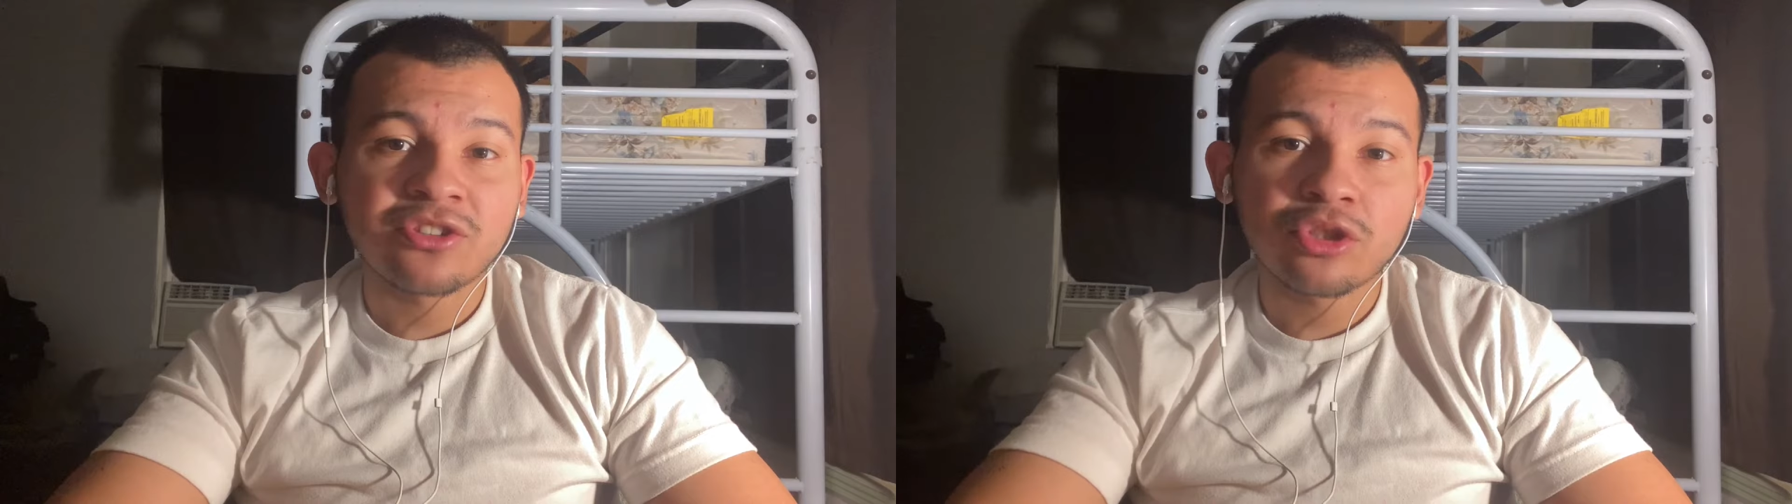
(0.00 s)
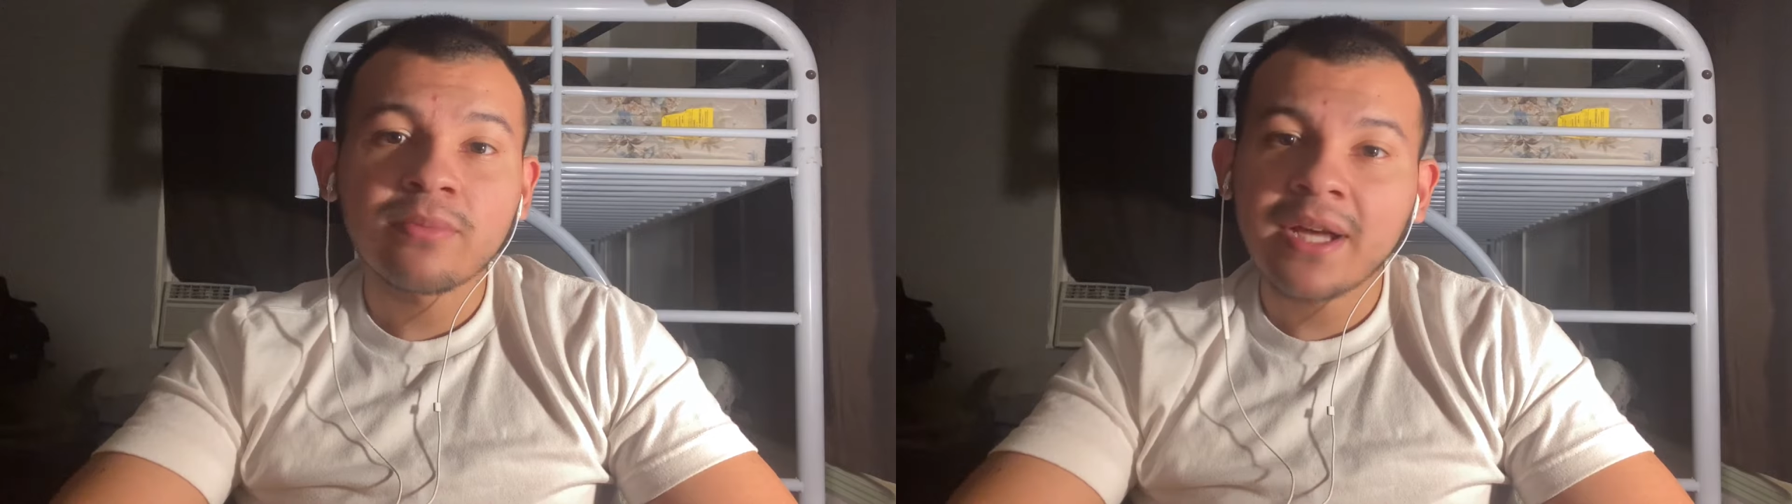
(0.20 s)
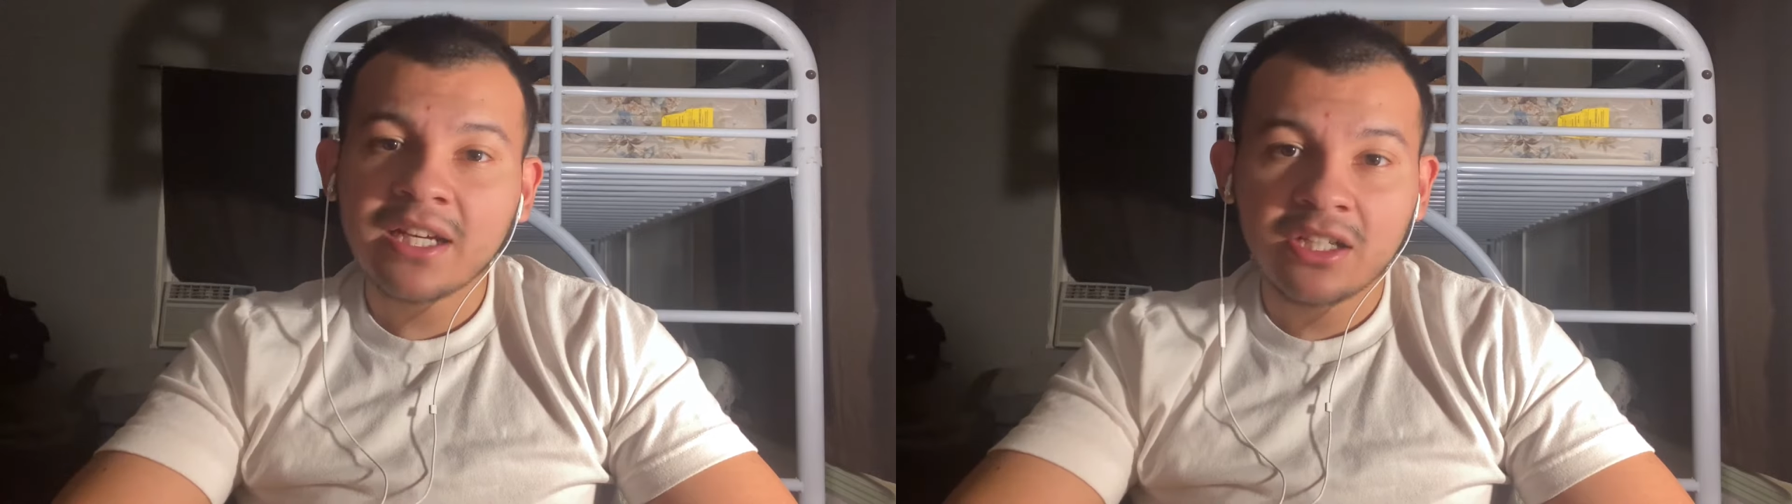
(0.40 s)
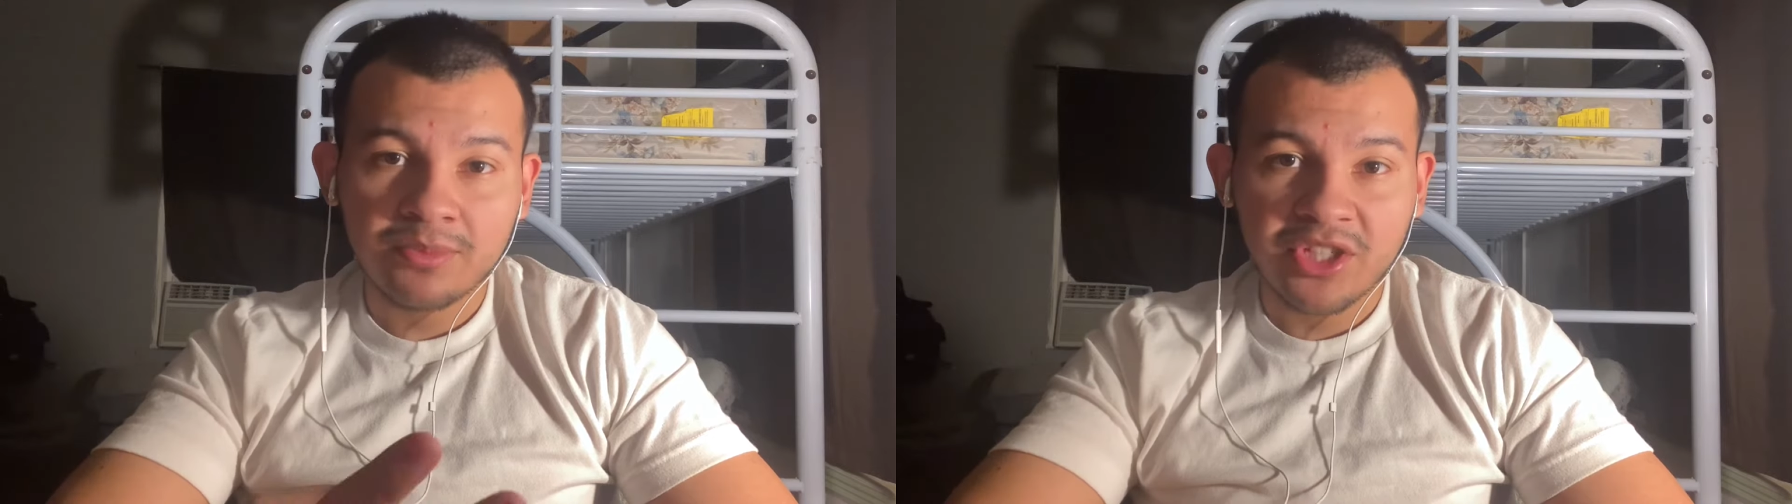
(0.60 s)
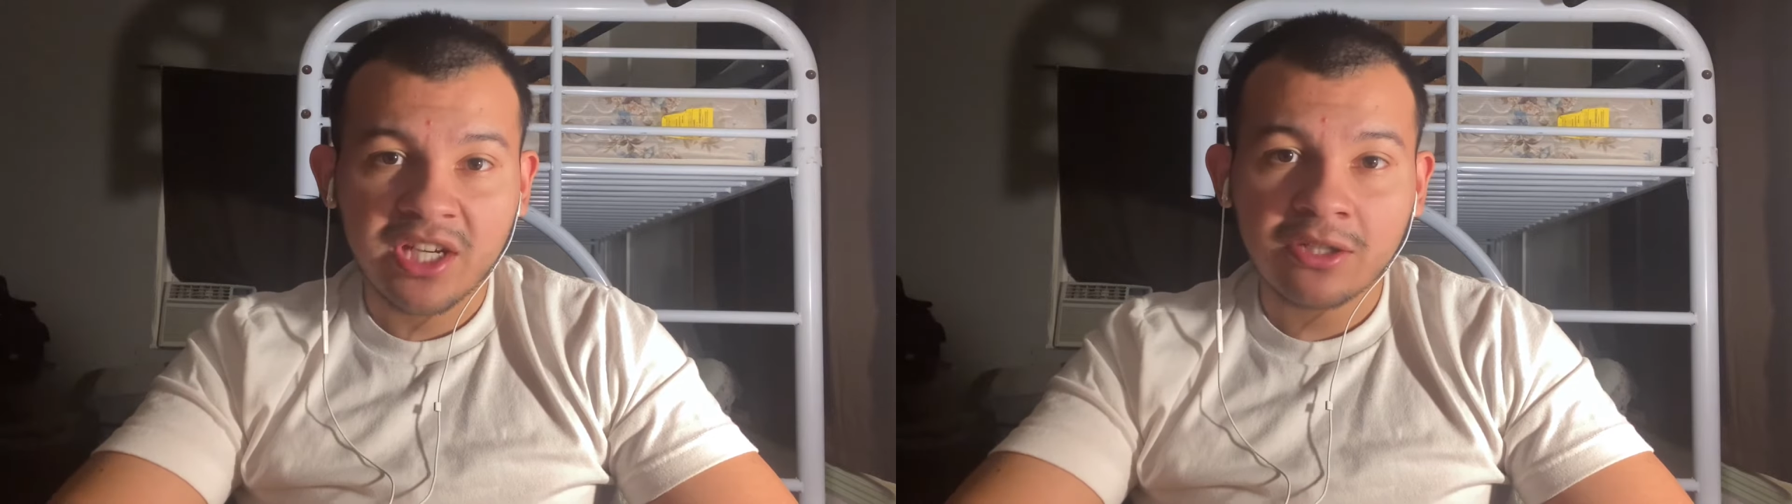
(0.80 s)
two backup
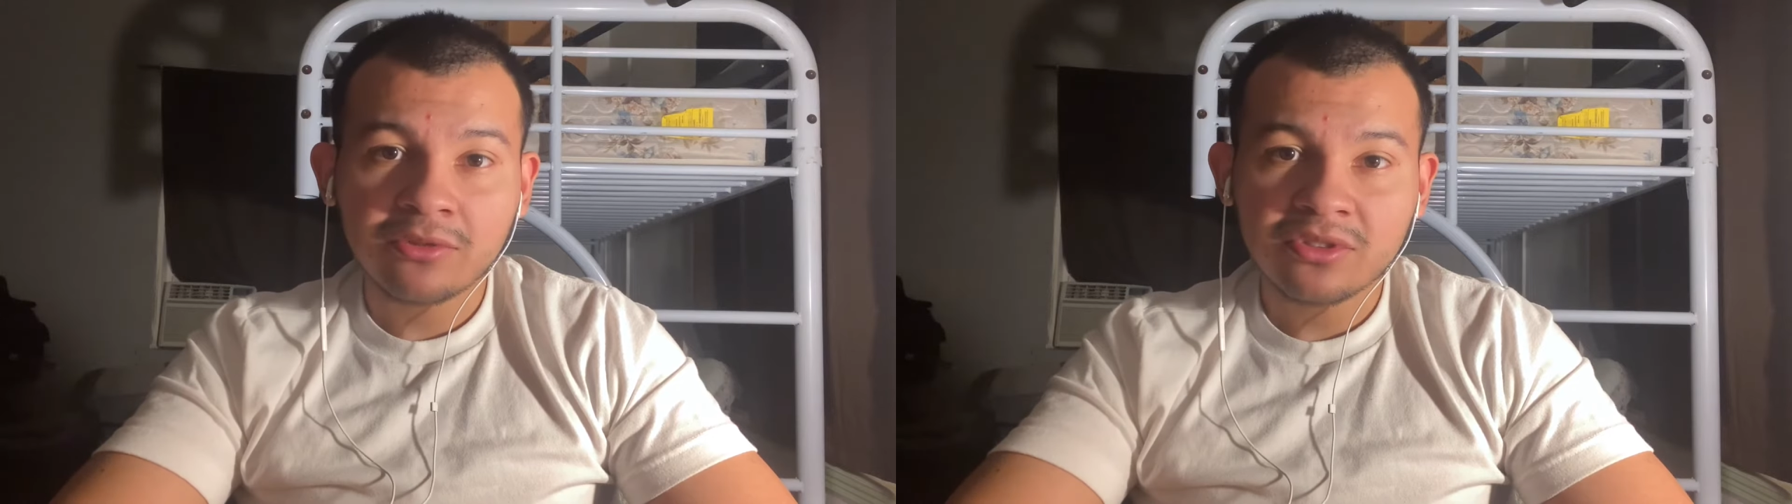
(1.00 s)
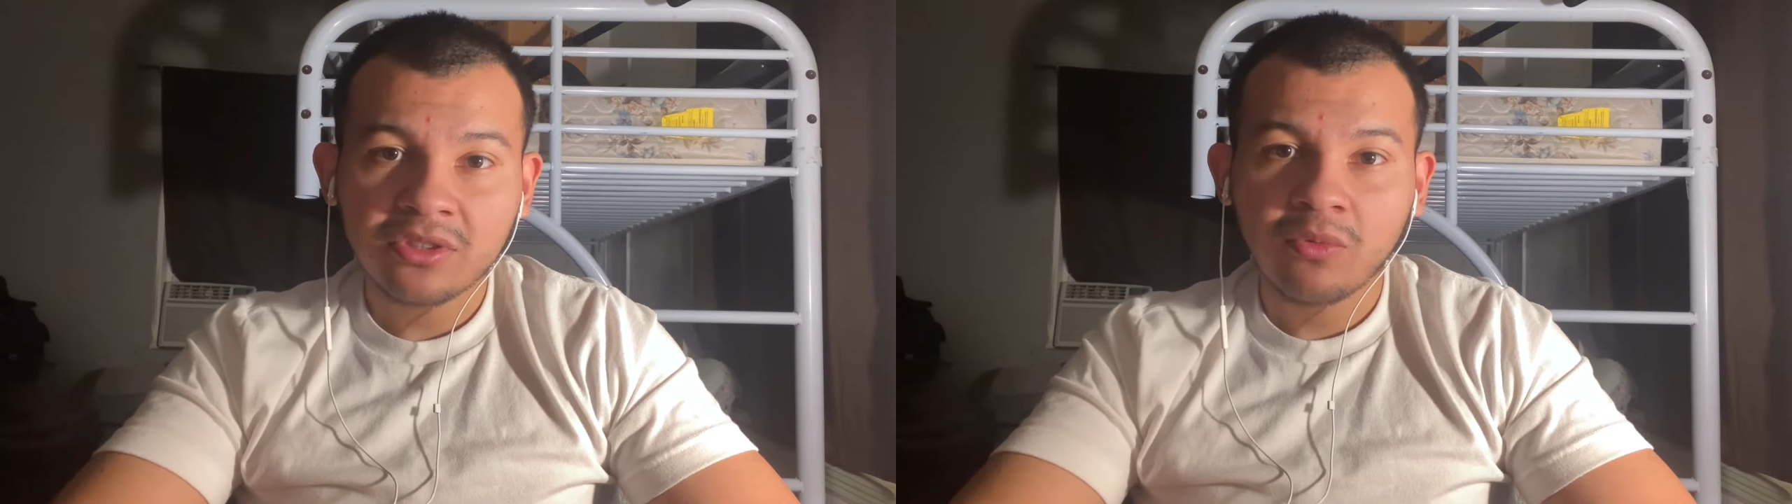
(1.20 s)
channels.